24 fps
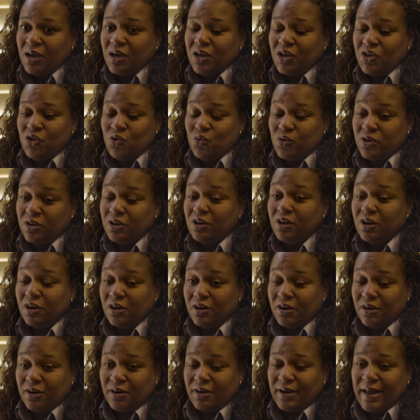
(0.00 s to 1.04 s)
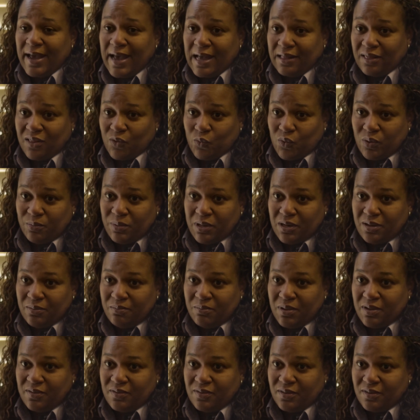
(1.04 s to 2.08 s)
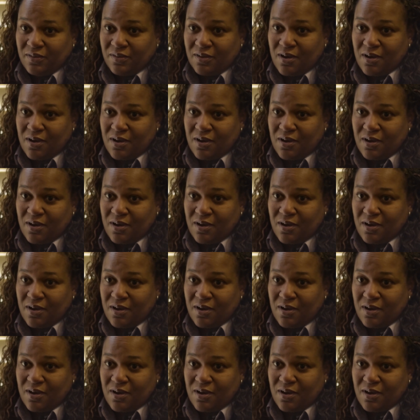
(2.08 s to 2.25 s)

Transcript: You can learn at the Women in Business